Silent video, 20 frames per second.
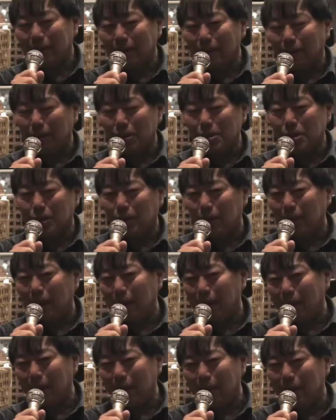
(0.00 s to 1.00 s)
cultural
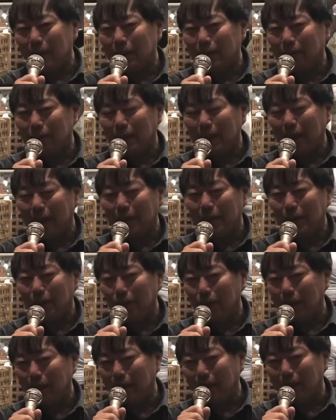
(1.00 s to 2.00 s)
areas of
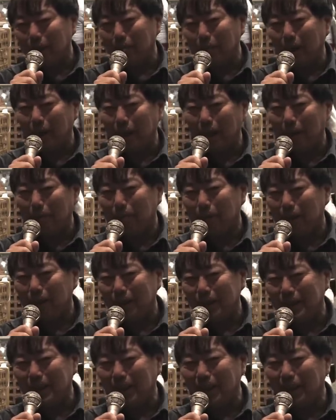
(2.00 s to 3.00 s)
tattooing and body
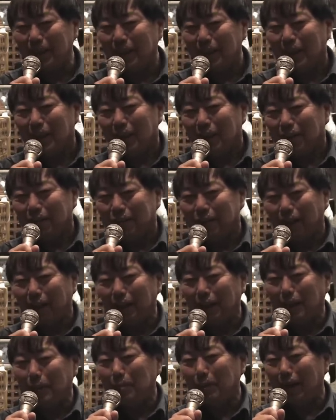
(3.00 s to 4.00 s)
piercing
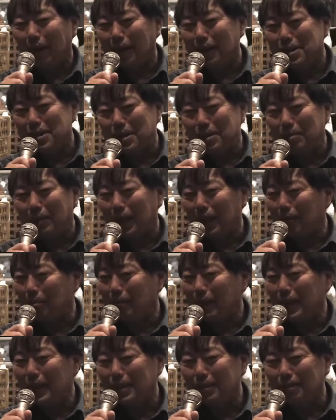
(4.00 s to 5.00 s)
finally managed to make
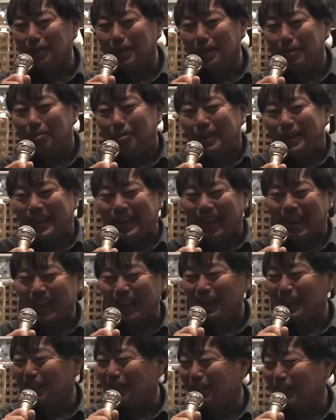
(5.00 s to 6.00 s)
peace with
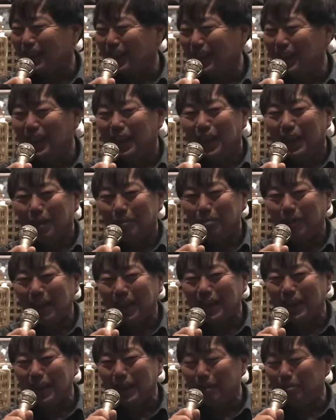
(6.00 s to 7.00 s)
themselves and
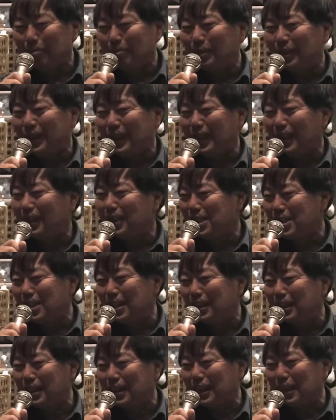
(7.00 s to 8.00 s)
become
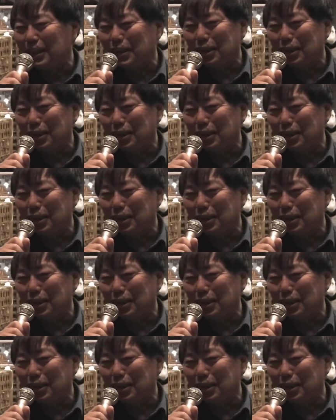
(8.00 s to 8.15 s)
synergistic